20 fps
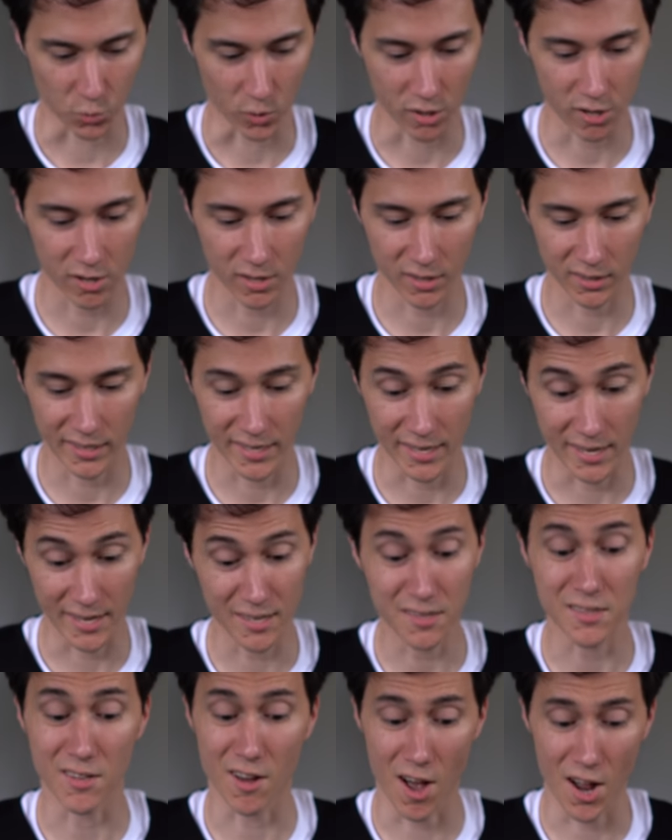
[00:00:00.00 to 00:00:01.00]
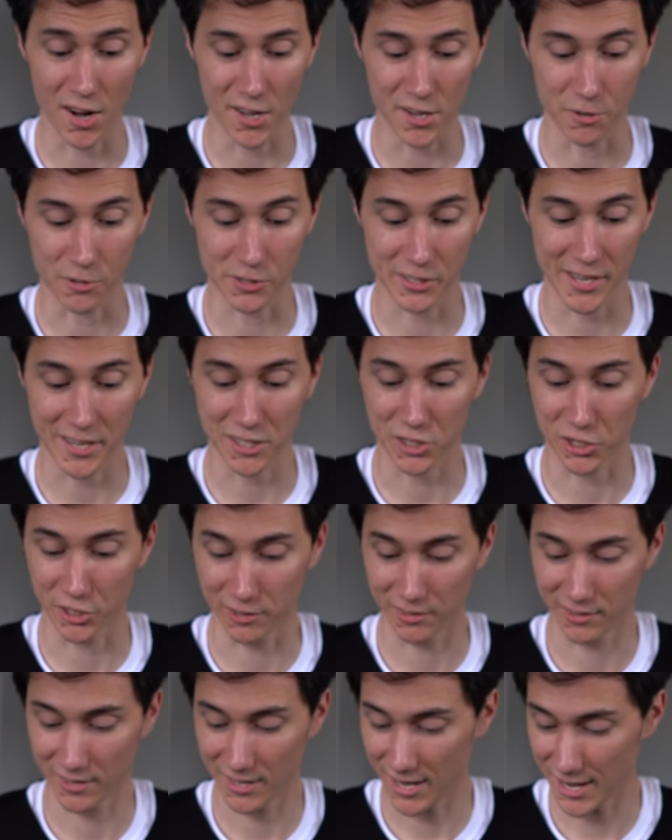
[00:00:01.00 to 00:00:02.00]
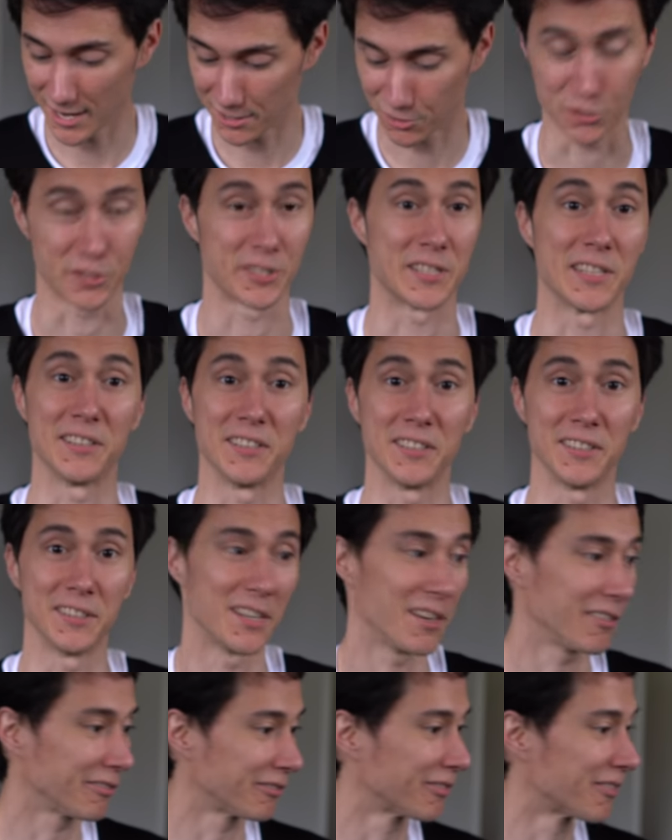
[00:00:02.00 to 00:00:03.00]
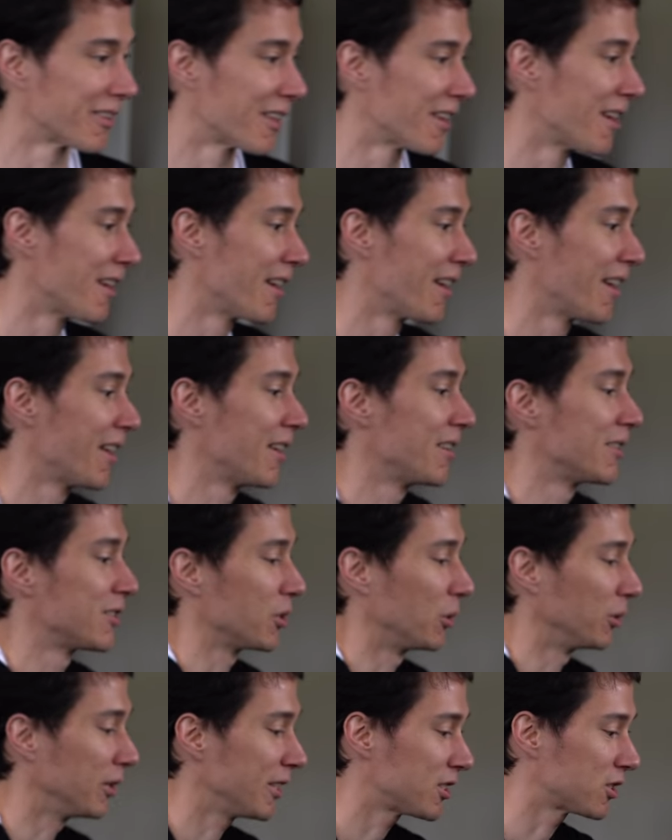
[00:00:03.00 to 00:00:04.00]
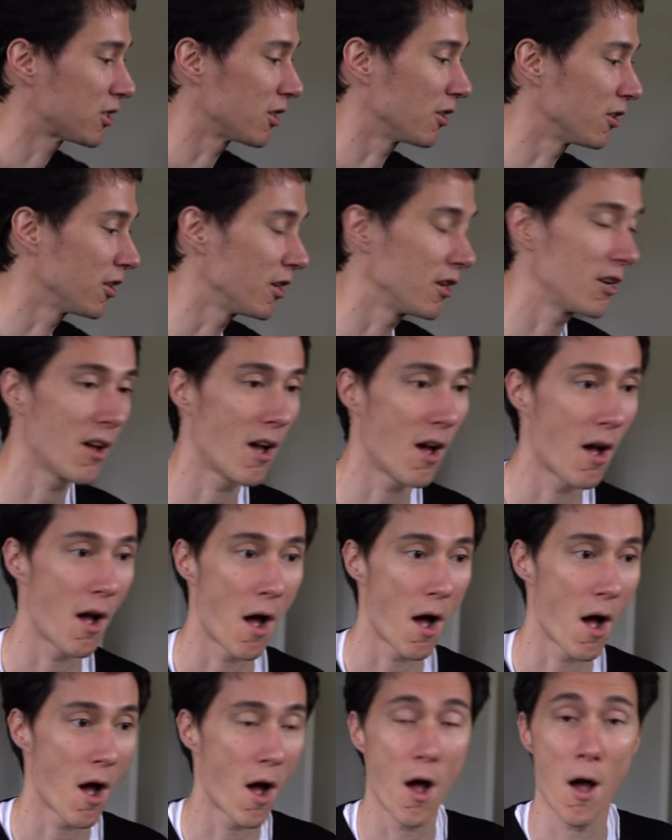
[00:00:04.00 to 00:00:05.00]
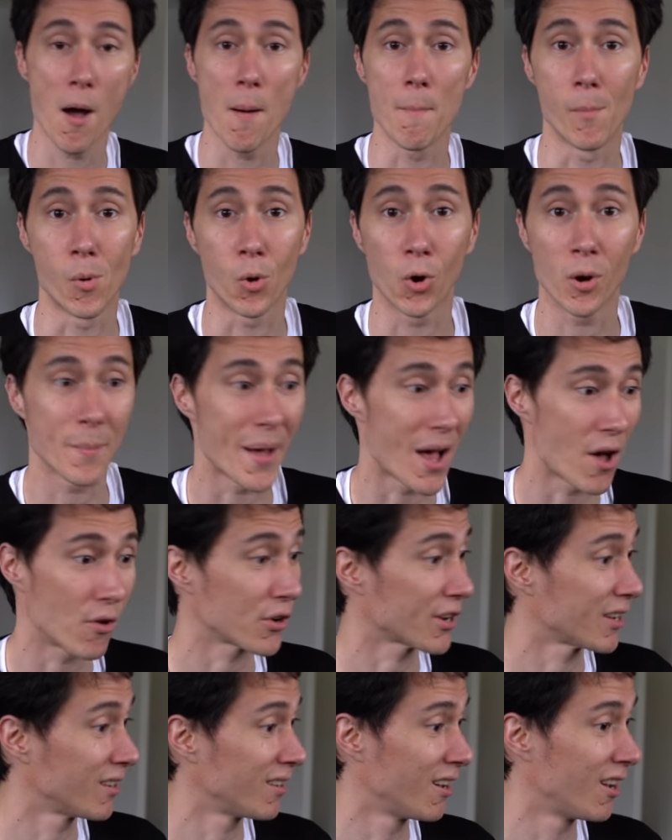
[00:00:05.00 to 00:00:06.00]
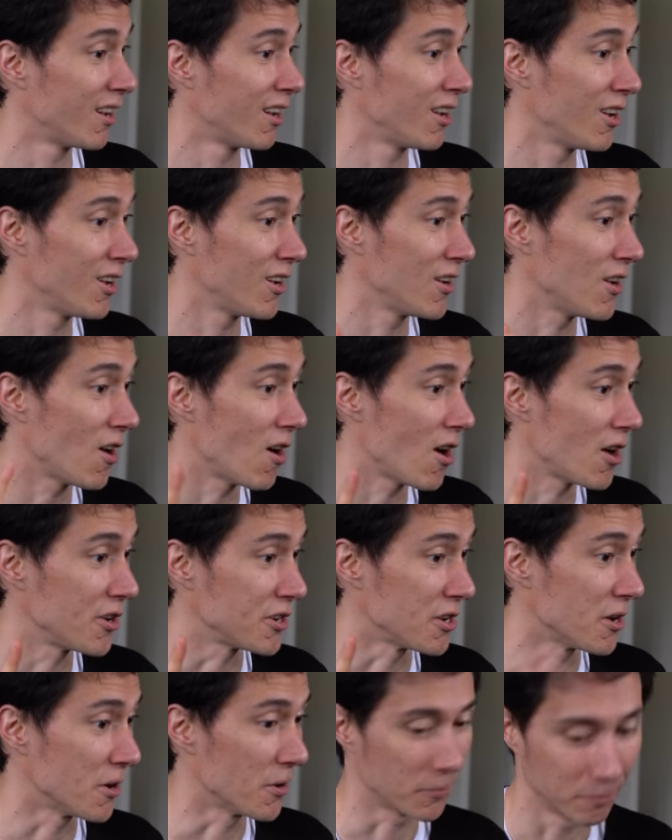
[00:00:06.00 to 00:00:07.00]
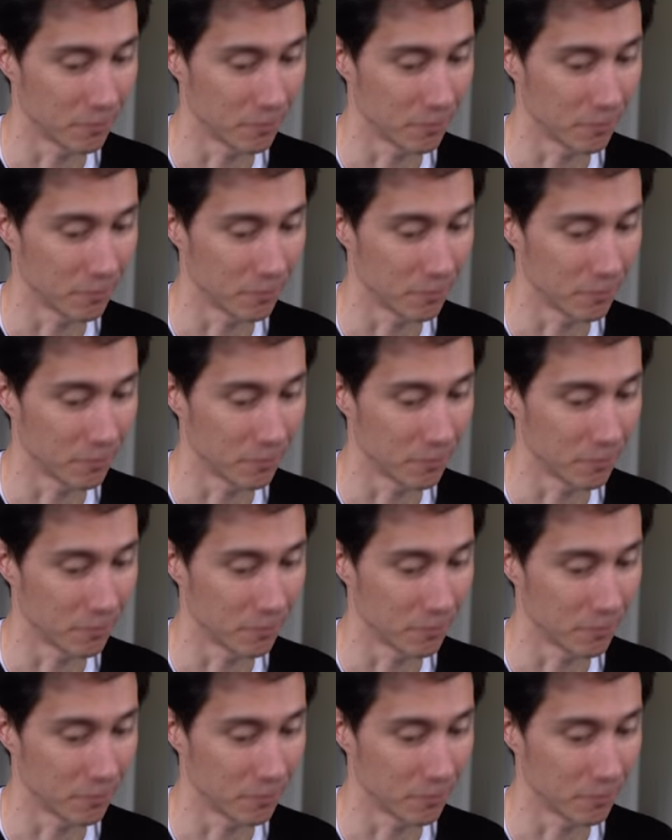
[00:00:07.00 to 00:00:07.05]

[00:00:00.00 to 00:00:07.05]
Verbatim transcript: We're currently in the audio section, interestingly enough. So let's learn more about audio.